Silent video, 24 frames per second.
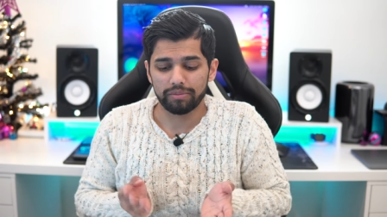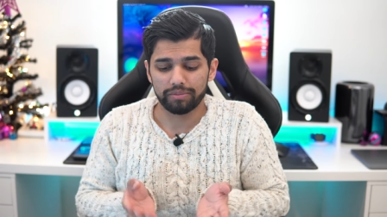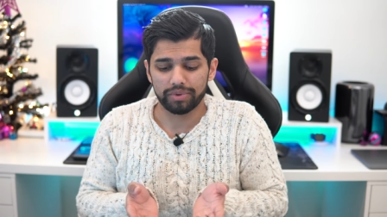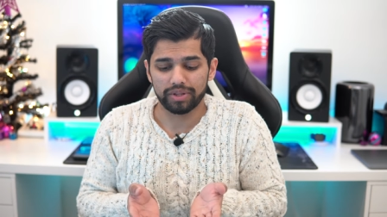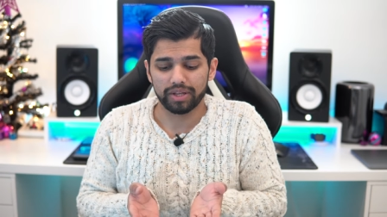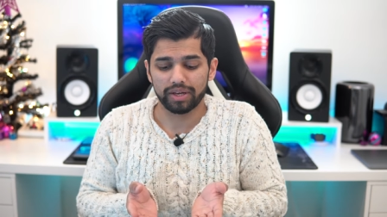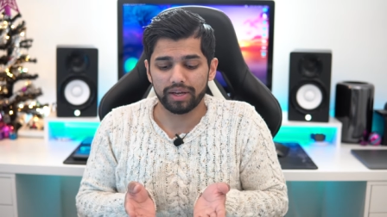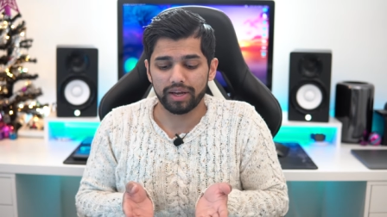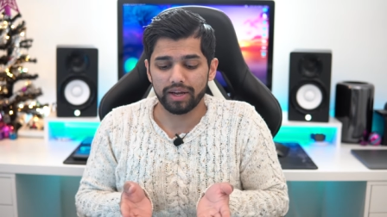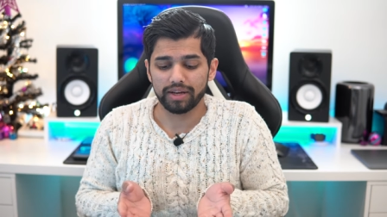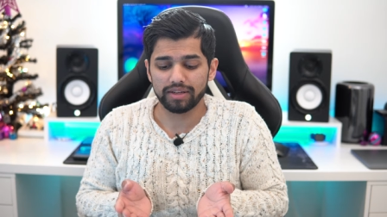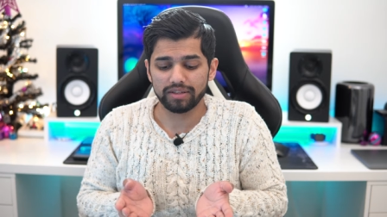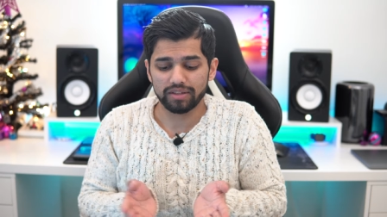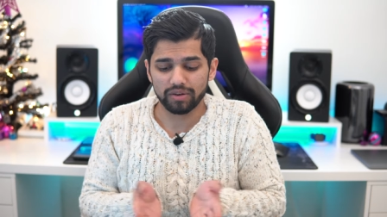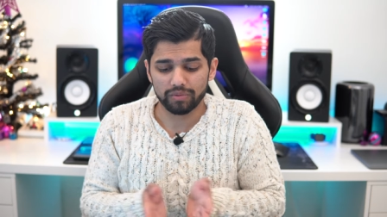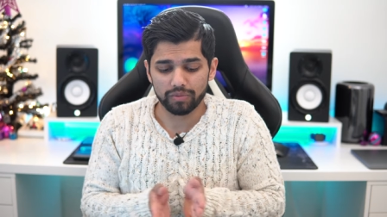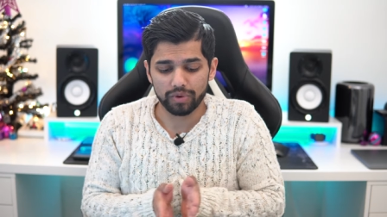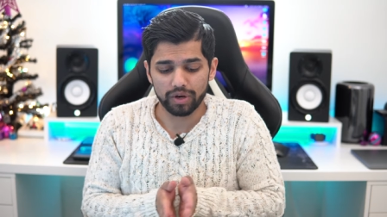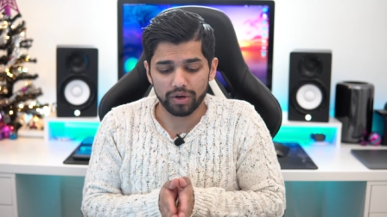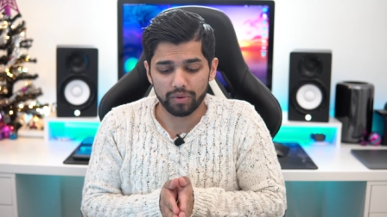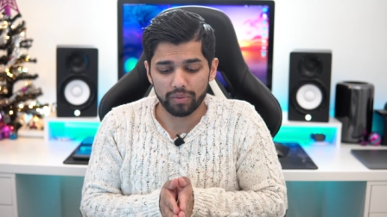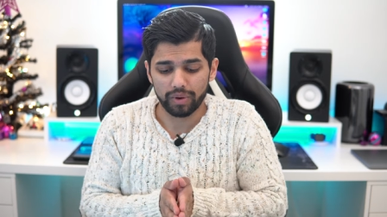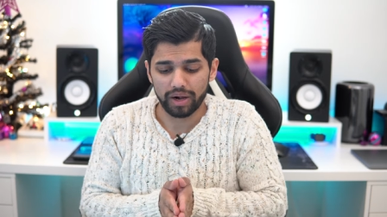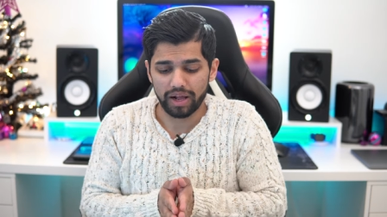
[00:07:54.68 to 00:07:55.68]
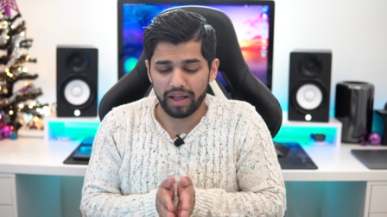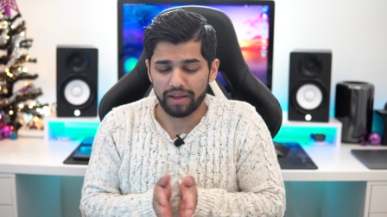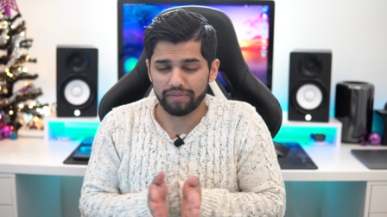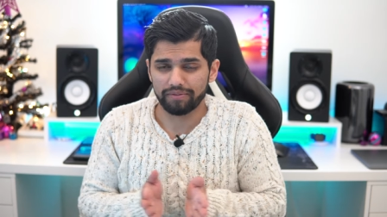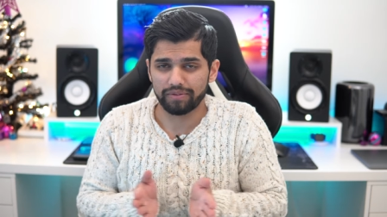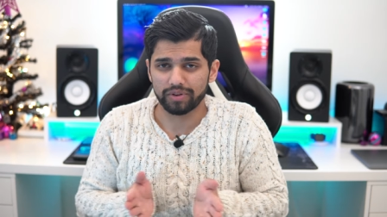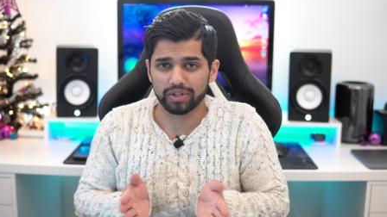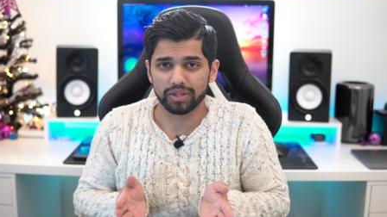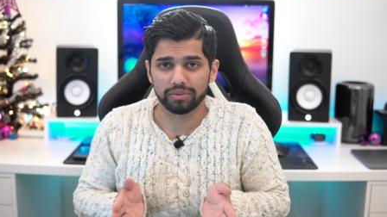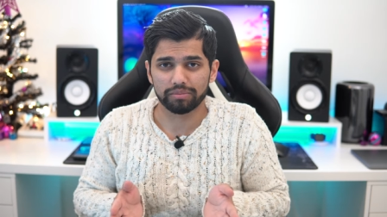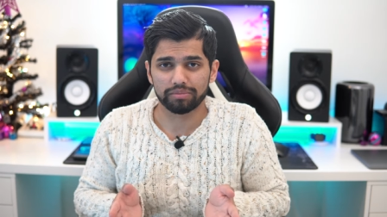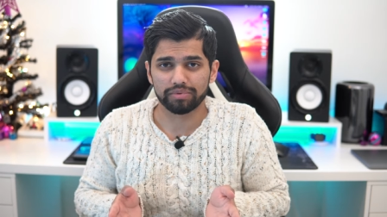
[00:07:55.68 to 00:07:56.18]
But the cases are really well and
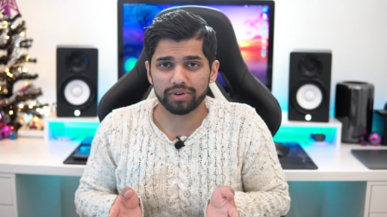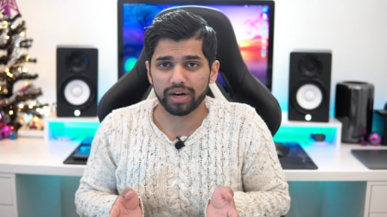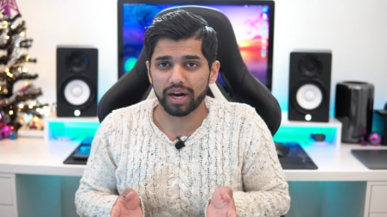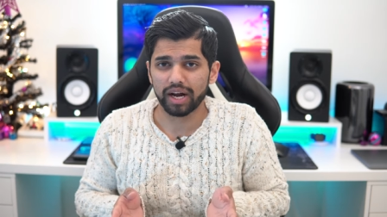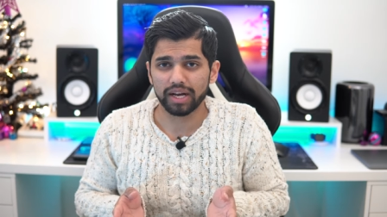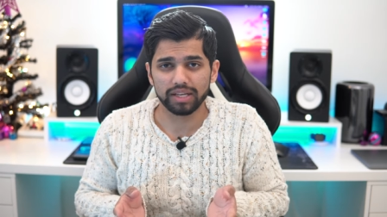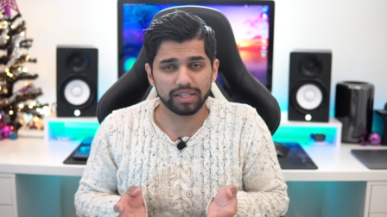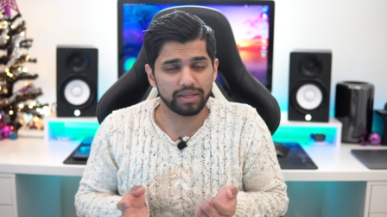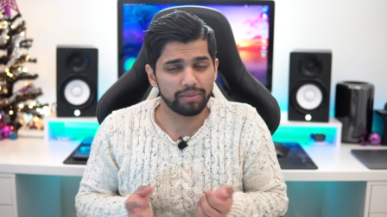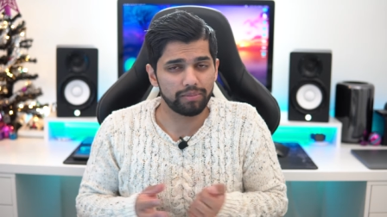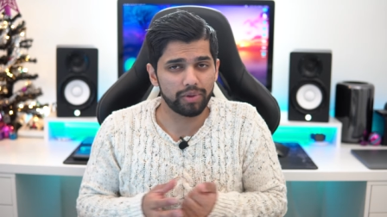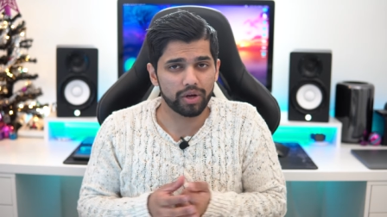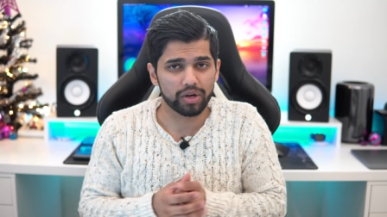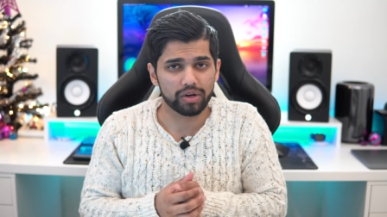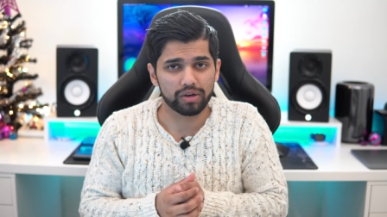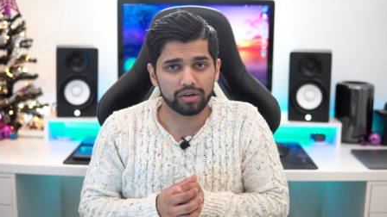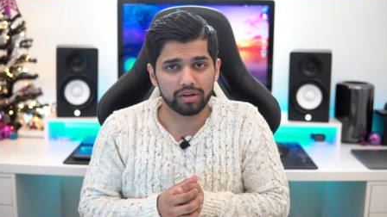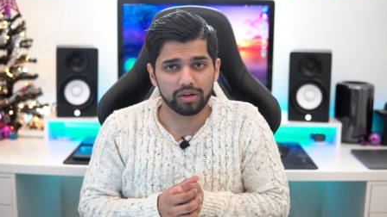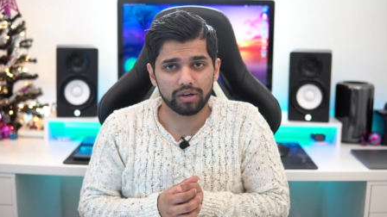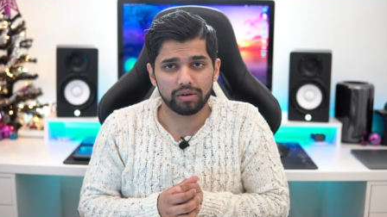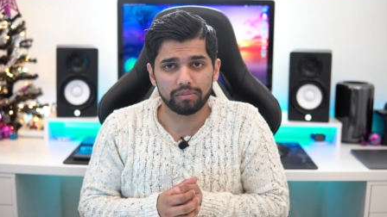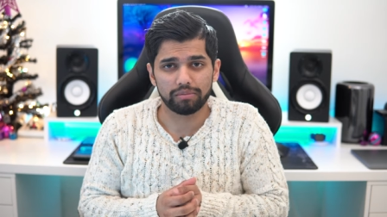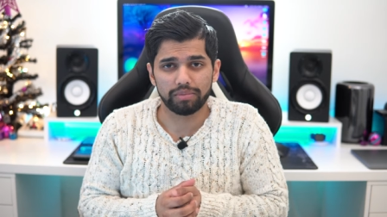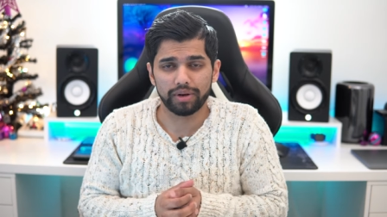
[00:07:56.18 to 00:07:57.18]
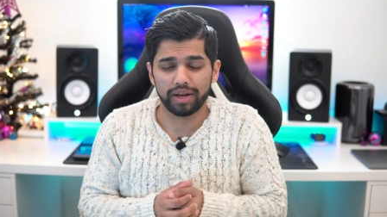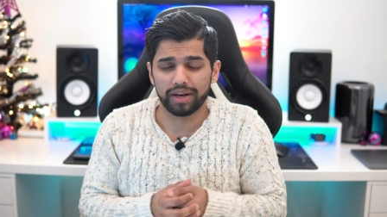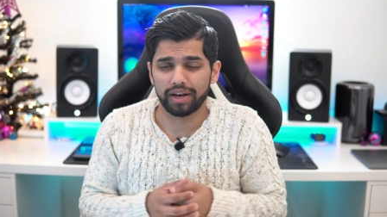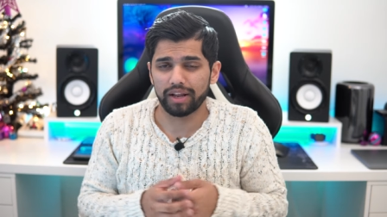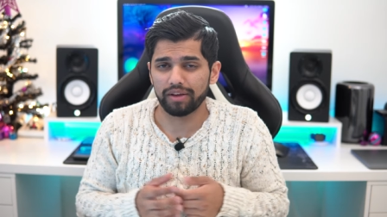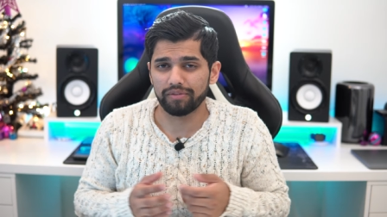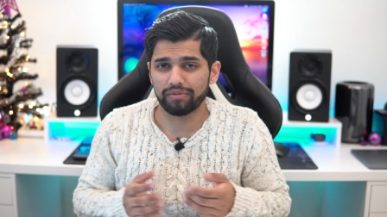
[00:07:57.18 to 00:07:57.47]
for the price, I'm not gonna complain.